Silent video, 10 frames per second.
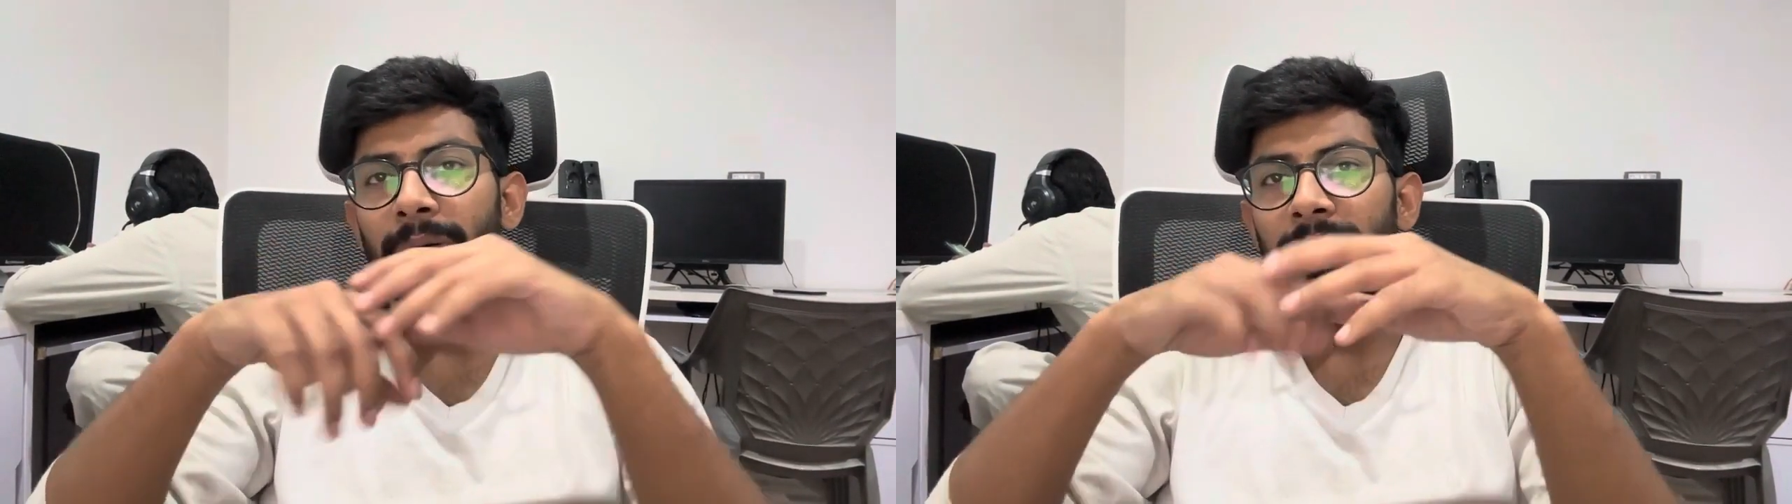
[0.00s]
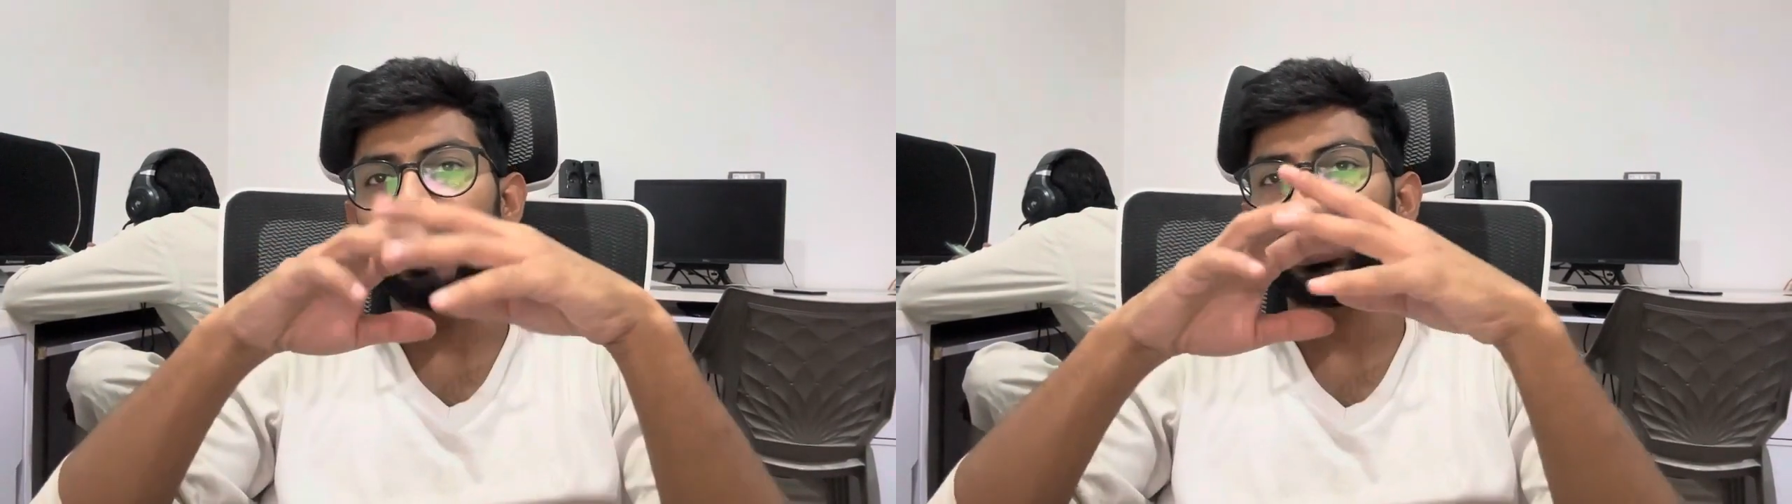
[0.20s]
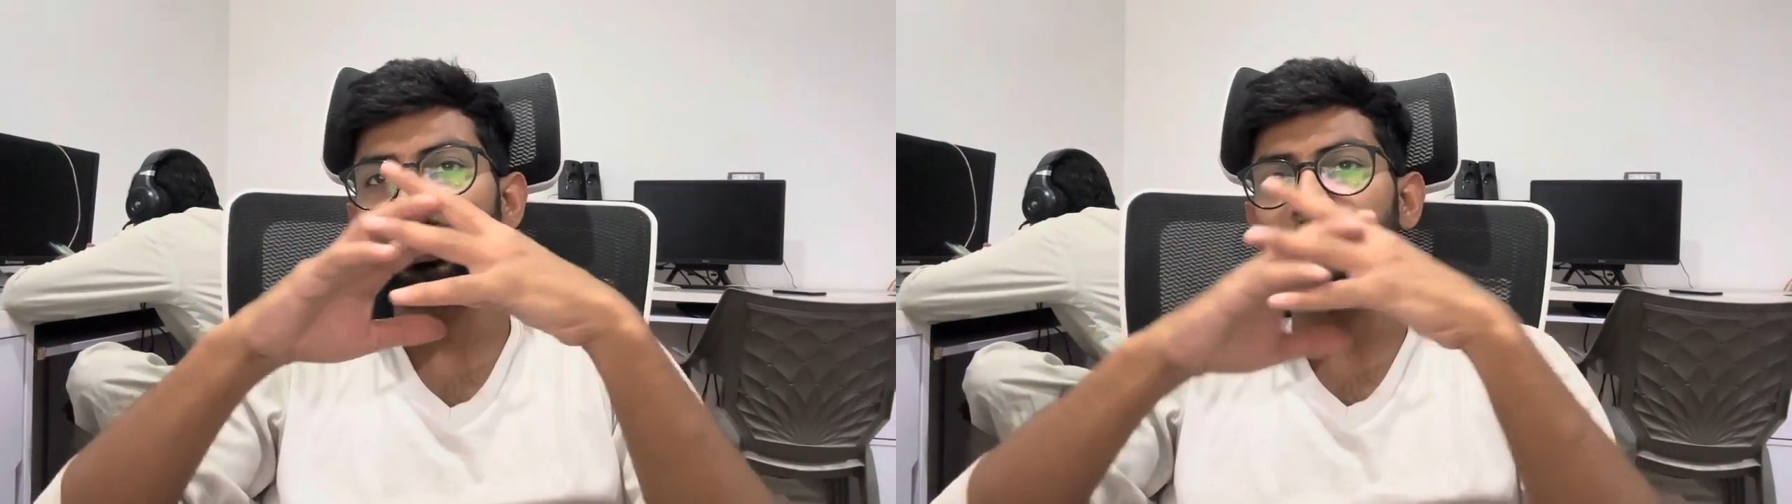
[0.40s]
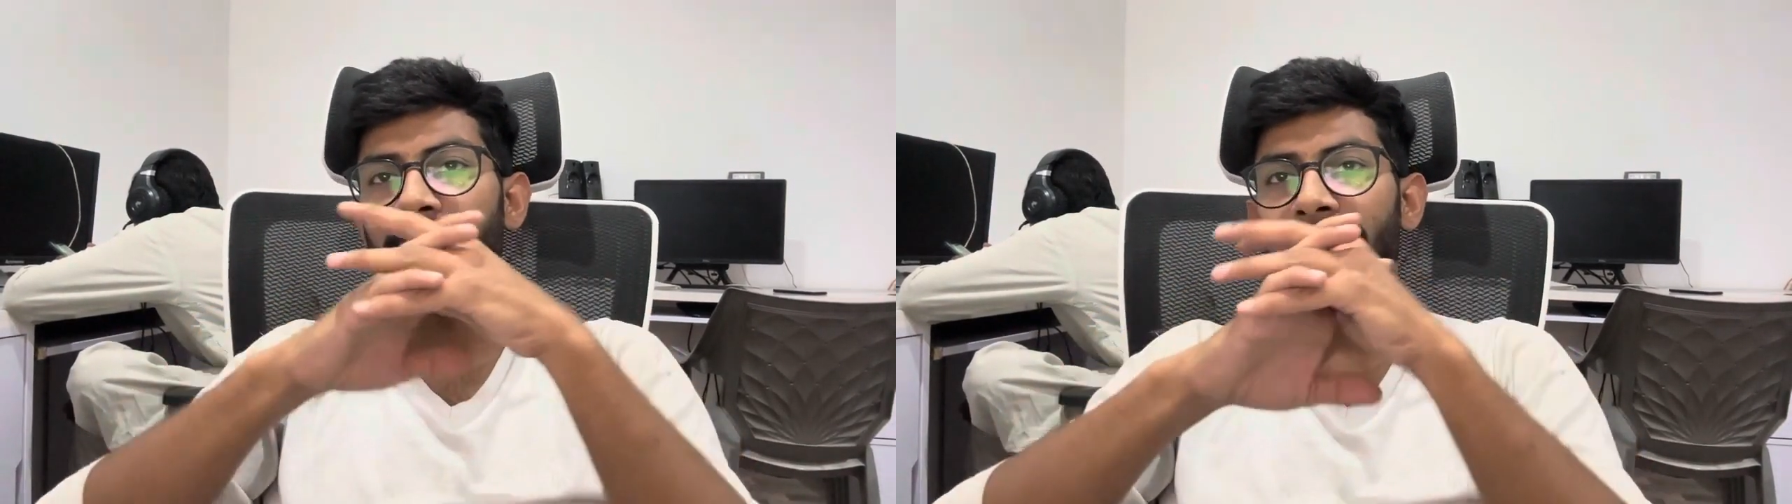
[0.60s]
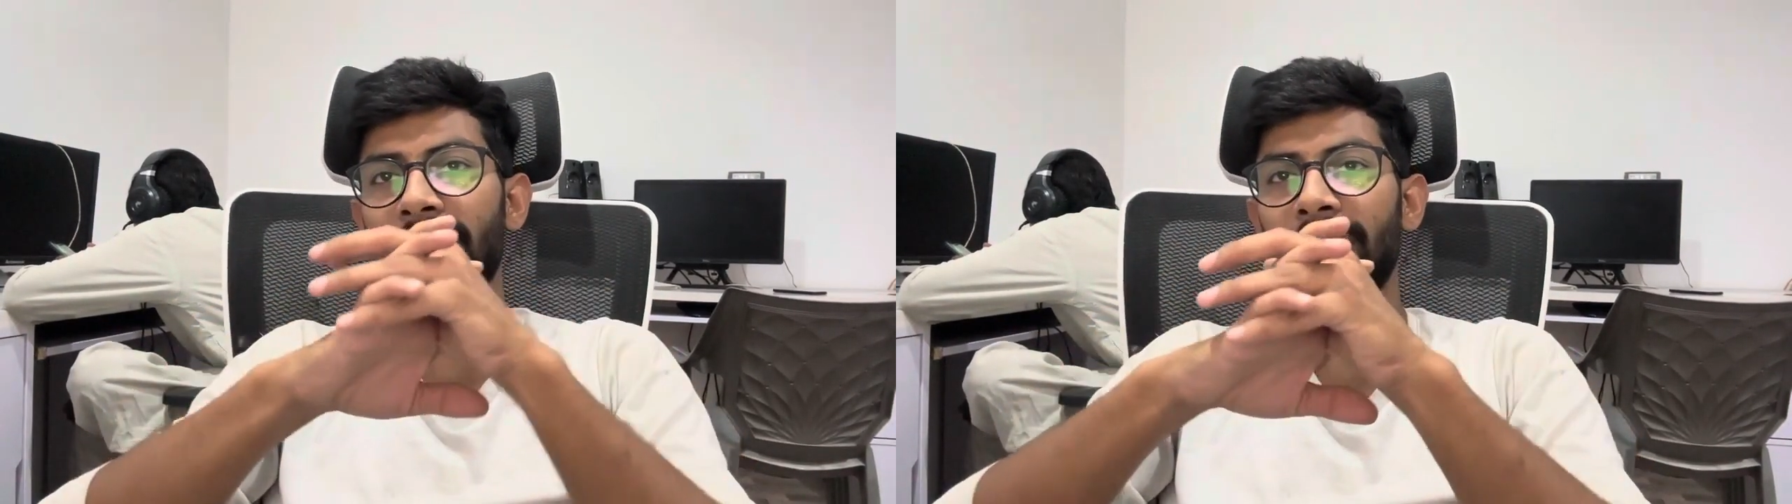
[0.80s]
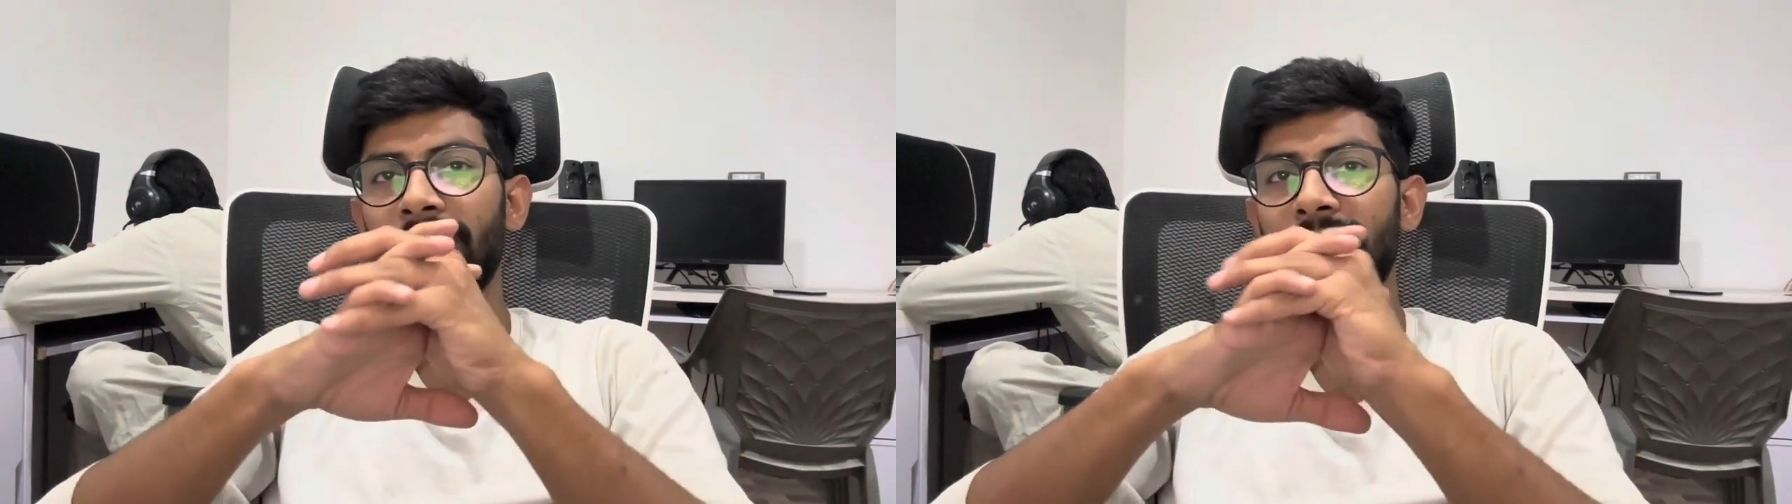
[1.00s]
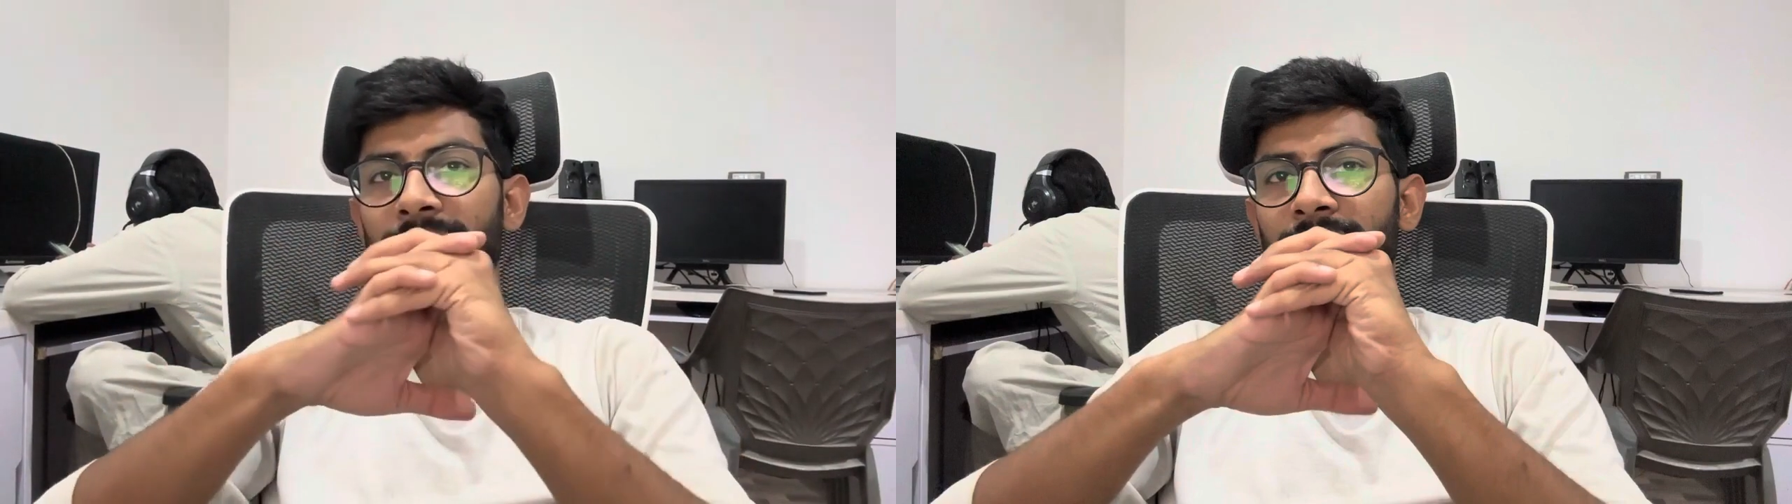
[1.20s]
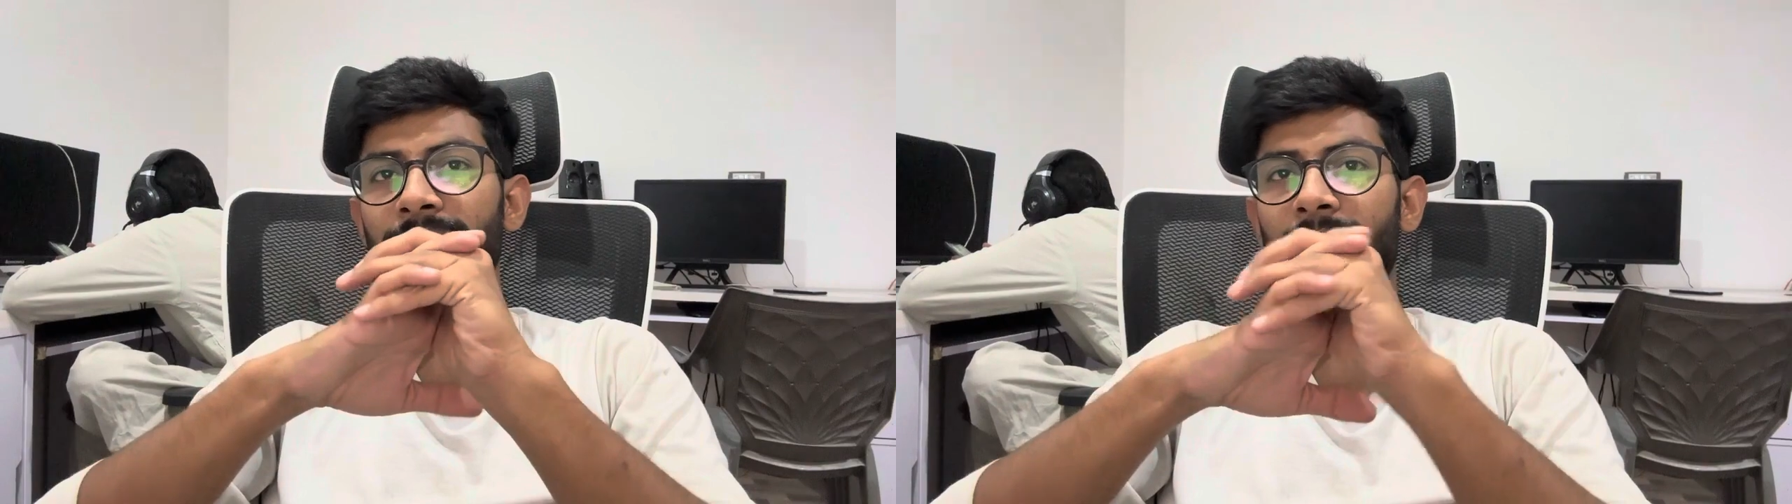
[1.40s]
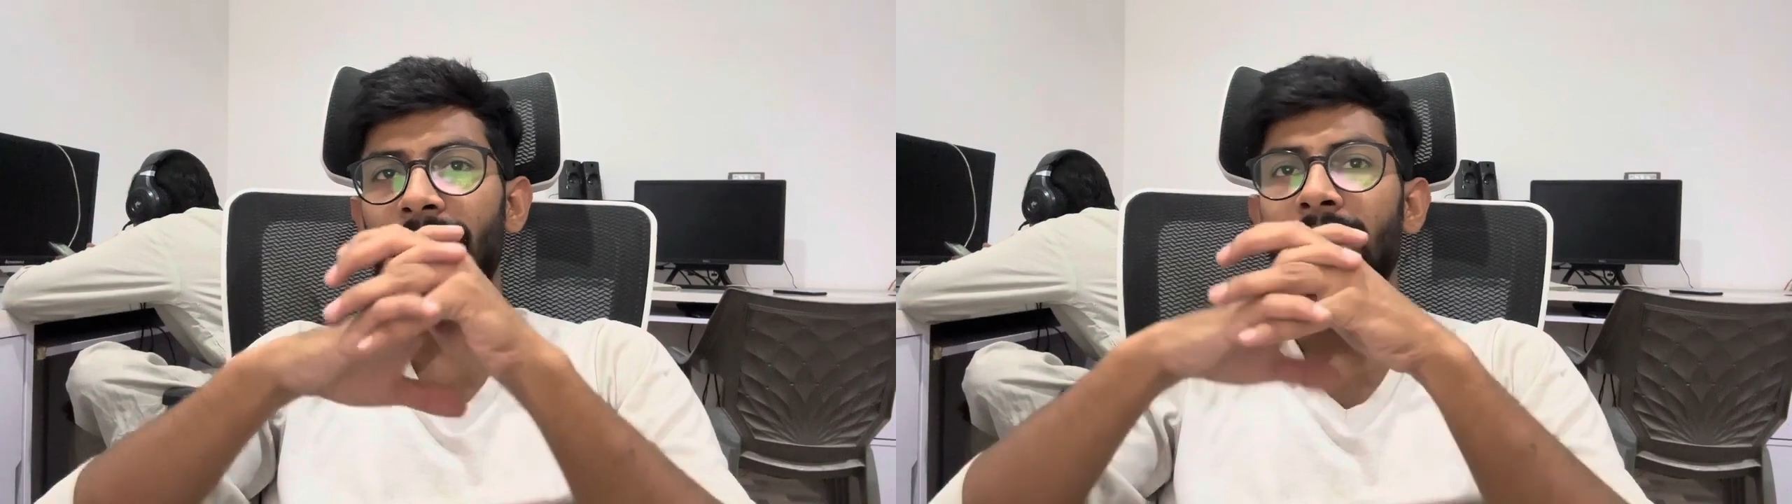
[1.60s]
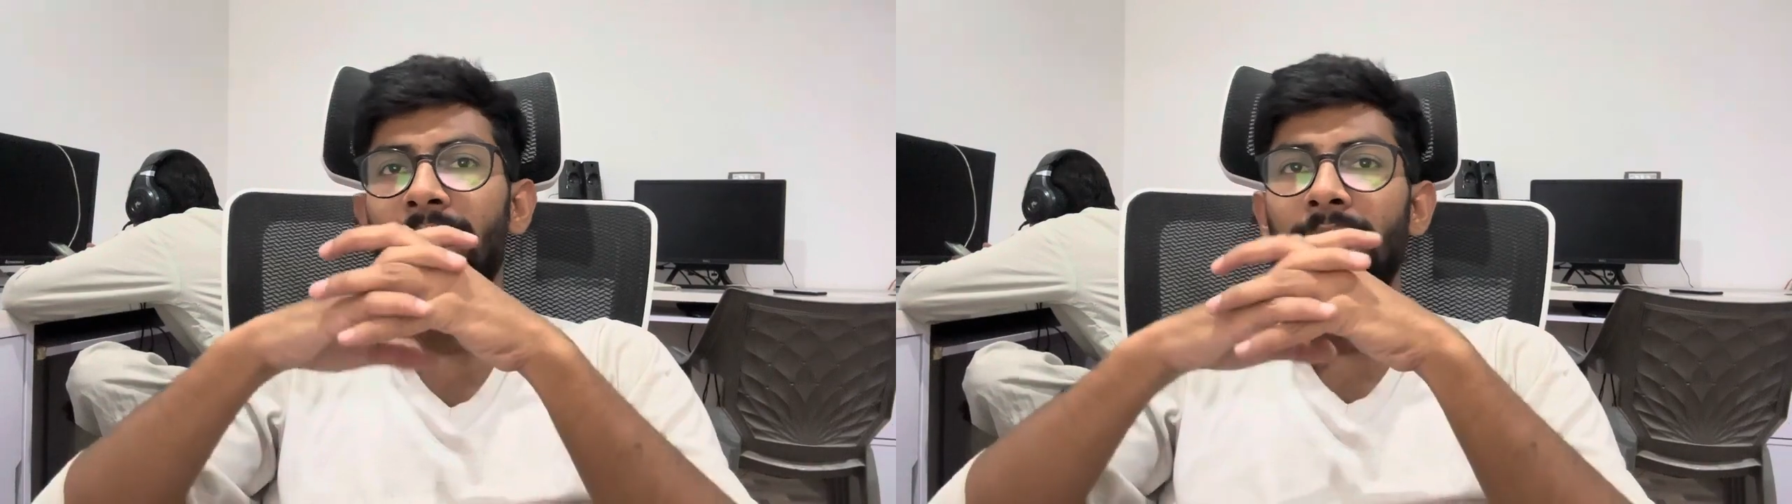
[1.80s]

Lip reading: I-765